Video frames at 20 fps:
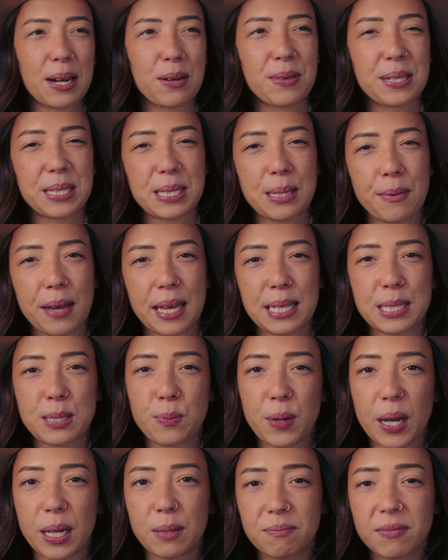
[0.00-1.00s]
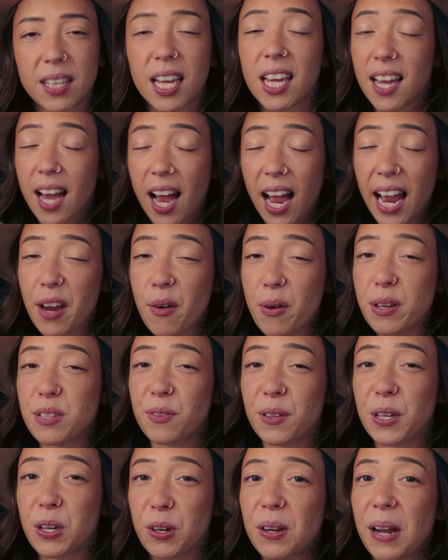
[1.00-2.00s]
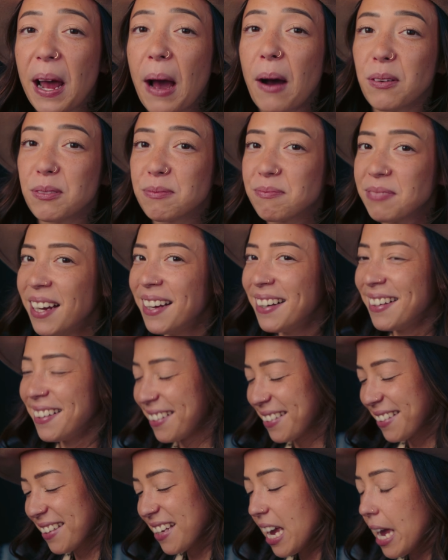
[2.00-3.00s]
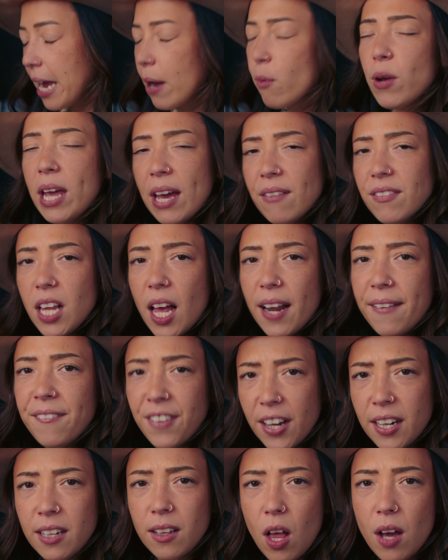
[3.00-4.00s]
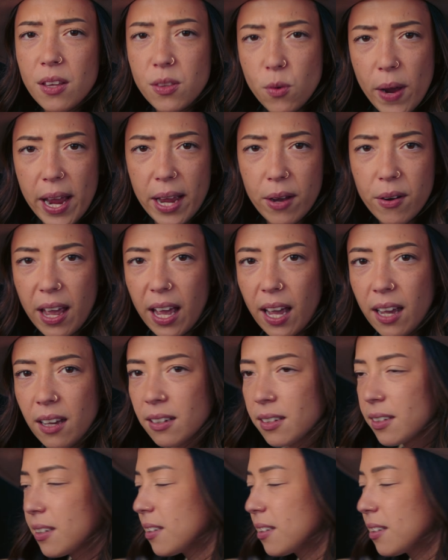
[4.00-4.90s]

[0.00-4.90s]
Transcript: always the best, but I always figure it out. And we have a lot of fun along the way, okay?